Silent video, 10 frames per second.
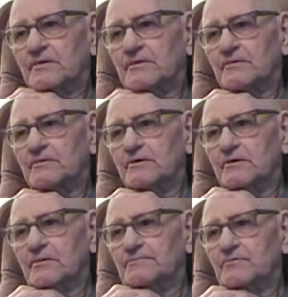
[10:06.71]
One
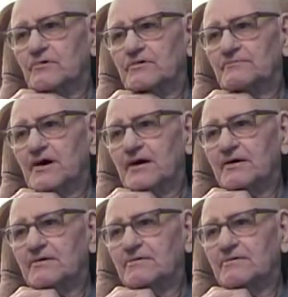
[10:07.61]
up and one back,
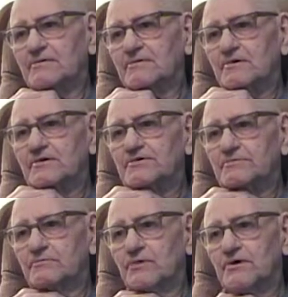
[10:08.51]
east
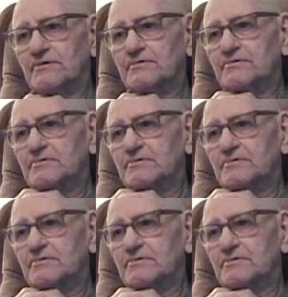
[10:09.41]
and west.